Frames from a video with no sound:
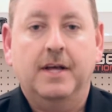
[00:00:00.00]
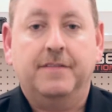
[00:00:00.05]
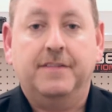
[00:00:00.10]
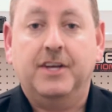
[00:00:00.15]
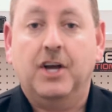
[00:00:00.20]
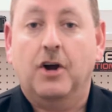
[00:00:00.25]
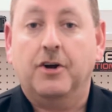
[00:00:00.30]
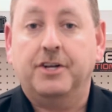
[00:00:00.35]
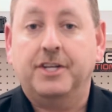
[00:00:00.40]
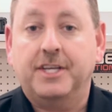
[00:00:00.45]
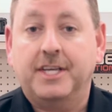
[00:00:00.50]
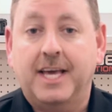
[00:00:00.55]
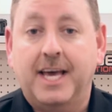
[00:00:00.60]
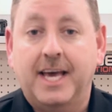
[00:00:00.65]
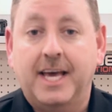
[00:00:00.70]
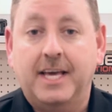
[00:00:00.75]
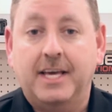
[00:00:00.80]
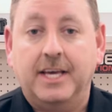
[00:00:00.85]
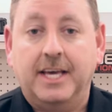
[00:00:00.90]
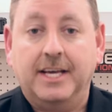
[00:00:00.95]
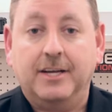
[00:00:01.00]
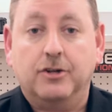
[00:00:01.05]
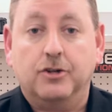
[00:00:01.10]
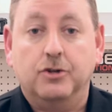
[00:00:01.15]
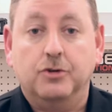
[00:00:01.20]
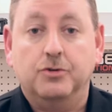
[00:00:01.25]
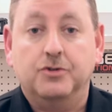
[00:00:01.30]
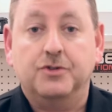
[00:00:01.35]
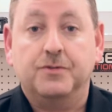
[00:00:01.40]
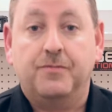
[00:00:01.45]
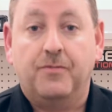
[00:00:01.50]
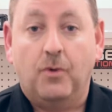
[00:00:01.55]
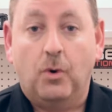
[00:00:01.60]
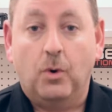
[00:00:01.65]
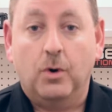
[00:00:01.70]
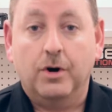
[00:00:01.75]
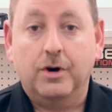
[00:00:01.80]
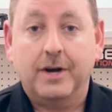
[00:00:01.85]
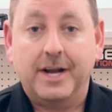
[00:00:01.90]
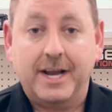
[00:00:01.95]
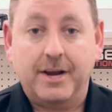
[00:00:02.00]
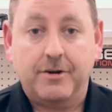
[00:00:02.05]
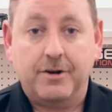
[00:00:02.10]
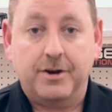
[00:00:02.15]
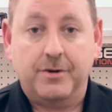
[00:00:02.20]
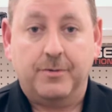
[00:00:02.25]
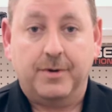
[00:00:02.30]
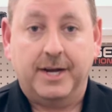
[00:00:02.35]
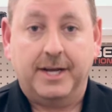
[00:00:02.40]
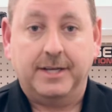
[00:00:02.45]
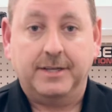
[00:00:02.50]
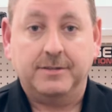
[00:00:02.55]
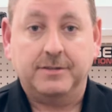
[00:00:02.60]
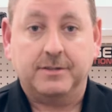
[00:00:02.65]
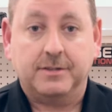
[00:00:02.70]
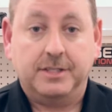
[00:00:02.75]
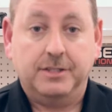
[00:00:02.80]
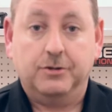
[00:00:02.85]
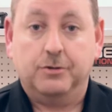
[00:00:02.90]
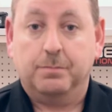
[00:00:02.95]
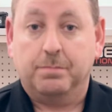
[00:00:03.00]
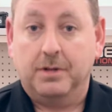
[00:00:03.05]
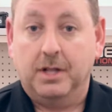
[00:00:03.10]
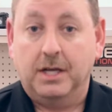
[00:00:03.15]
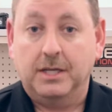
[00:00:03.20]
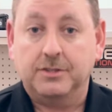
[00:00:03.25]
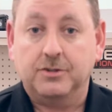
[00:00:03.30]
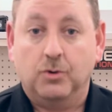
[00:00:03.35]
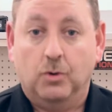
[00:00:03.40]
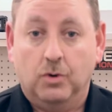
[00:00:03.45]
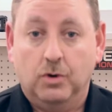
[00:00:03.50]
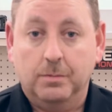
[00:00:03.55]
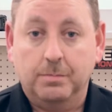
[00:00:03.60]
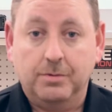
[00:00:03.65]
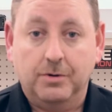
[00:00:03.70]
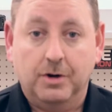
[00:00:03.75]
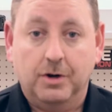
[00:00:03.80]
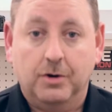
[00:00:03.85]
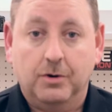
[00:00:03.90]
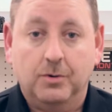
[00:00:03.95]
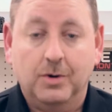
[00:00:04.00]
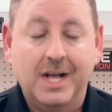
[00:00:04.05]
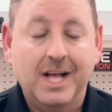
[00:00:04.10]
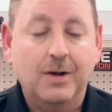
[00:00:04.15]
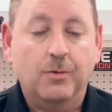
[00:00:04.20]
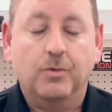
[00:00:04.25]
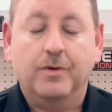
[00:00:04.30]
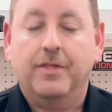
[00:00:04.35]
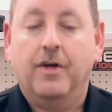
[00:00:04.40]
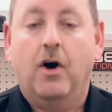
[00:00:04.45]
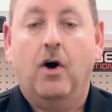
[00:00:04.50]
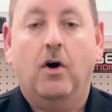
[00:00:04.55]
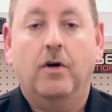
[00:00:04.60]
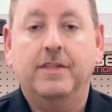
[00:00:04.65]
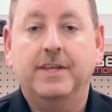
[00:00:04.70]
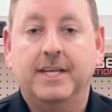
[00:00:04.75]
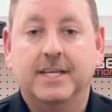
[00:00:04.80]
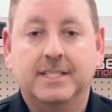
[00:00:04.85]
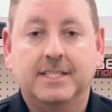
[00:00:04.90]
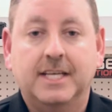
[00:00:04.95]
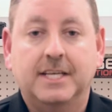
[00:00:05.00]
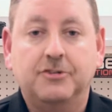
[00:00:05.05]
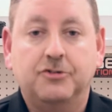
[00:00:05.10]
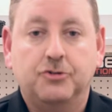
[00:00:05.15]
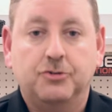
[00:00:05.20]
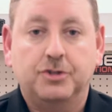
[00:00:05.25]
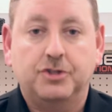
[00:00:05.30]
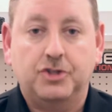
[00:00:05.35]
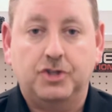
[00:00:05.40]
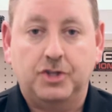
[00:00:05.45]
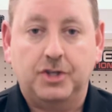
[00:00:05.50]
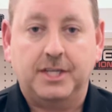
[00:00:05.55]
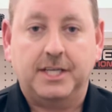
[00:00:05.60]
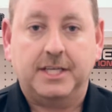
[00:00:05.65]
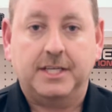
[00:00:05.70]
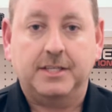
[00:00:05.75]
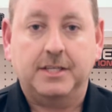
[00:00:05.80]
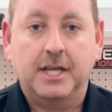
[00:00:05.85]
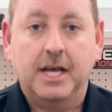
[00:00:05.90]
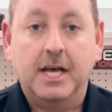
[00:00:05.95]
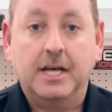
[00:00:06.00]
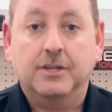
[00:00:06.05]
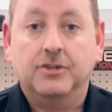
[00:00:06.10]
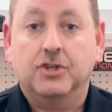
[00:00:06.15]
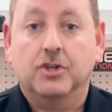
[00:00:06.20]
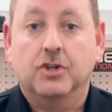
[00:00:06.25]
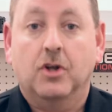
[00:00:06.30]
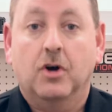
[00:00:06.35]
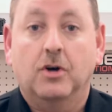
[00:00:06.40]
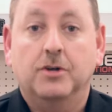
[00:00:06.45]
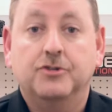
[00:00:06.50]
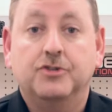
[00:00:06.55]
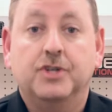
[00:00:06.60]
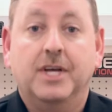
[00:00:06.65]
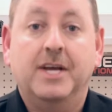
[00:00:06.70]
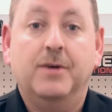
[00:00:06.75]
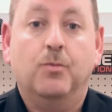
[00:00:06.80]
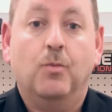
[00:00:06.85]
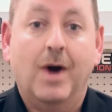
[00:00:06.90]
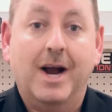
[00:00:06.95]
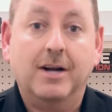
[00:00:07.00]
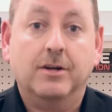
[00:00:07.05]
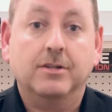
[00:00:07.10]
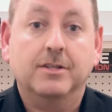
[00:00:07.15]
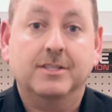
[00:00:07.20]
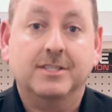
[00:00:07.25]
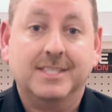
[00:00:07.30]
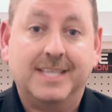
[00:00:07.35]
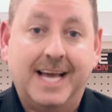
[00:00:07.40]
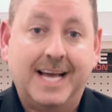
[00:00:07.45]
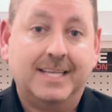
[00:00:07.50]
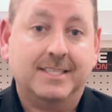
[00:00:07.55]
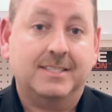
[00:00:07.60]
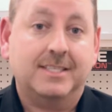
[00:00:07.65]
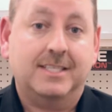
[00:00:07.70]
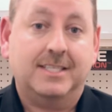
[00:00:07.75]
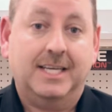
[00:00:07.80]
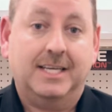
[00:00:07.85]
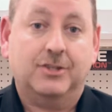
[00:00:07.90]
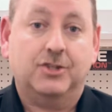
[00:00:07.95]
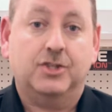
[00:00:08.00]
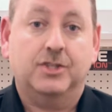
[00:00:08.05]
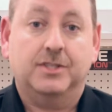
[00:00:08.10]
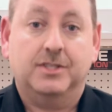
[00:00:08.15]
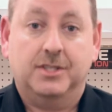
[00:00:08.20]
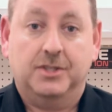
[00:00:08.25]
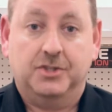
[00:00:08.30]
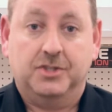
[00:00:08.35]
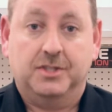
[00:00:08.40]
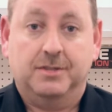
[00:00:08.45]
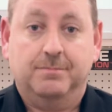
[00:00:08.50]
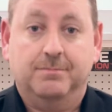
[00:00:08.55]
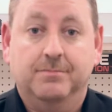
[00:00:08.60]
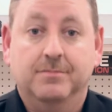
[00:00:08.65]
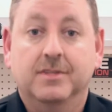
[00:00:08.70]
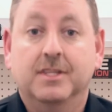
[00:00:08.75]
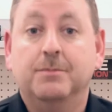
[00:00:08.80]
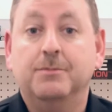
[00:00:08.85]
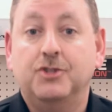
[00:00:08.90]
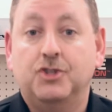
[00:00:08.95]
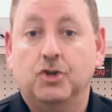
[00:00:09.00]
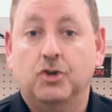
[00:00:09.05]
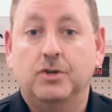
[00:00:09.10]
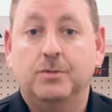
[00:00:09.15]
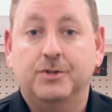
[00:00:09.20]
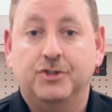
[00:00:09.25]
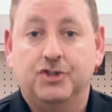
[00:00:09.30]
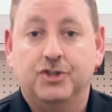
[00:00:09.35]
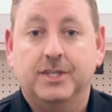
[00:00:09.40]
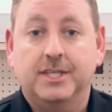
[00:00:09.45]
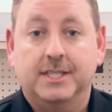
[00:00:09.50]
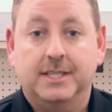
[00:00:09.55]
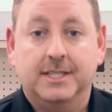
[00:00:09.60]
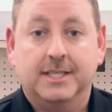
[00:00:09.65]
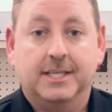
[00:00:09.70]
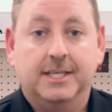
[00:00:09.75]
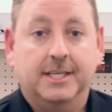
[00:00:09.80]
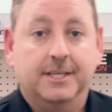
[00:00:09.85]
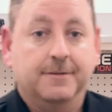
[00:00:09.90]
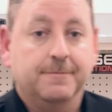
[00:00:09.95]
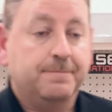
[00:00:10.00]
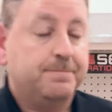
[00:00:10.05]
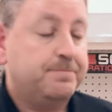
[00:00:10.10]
The RDK includes four AreaRAEs, either Plus or Pro, with all the accessories you need to launch a wireless gas detection system. Let me show you what you get in the kit.